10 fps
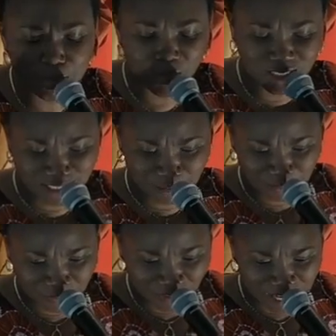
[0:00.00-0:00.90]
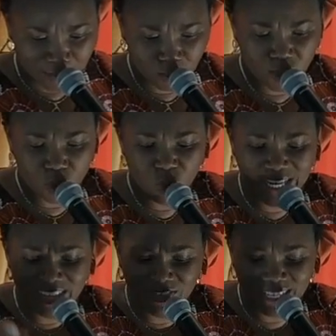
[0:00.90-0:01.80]
a body. I'm going to
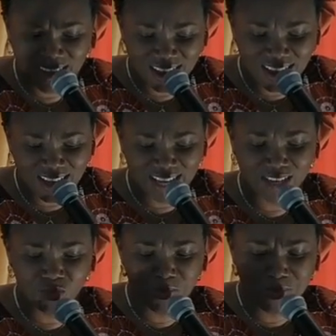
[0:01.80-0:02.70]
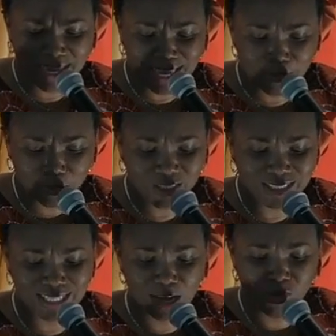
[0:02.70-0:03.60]
live in her and I will make a
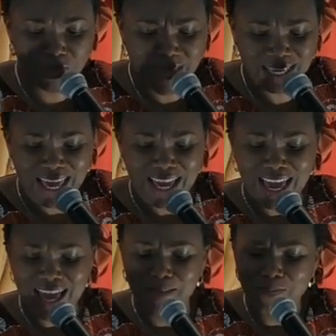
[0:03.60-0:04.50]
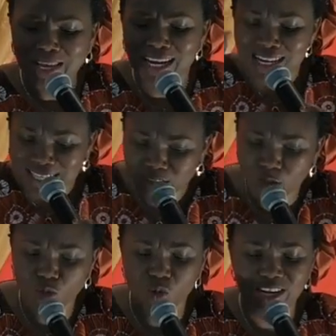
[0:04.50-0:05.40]
body that will make me
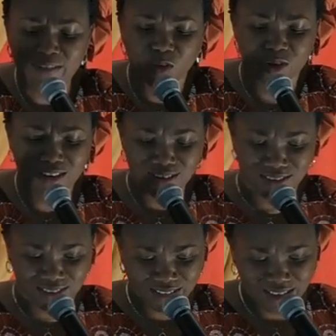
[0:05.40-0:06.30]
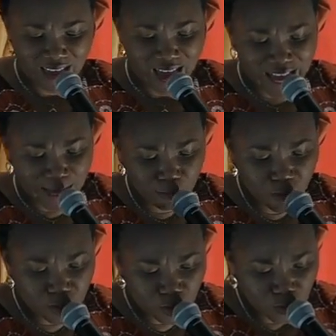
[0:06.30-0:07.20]
legal to live on earth. I am
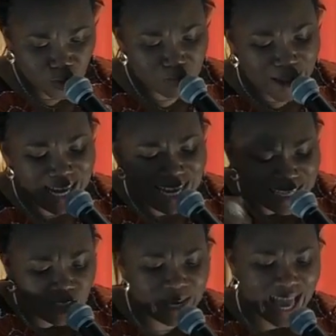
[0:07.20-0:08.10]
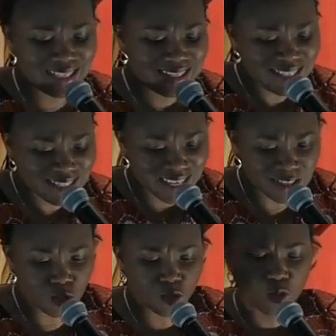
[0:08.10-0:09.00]
going to use my legal
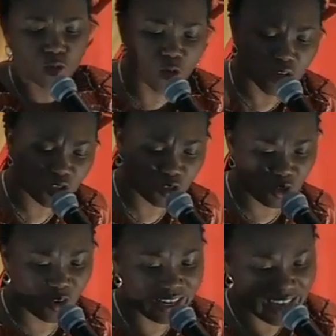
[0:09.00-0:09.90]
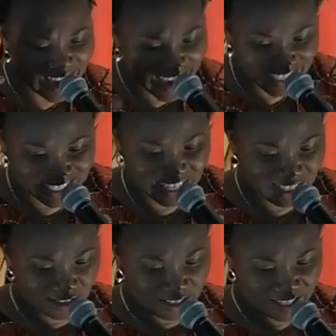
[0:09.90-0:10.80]
existence to crush your head
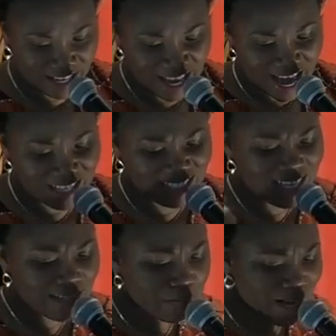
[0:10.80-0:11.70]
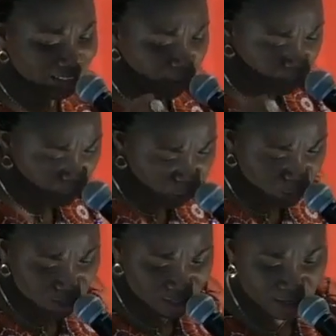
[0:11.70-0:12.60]
legally and take back the
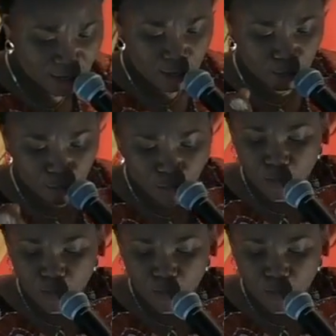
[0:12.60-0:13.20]
authority you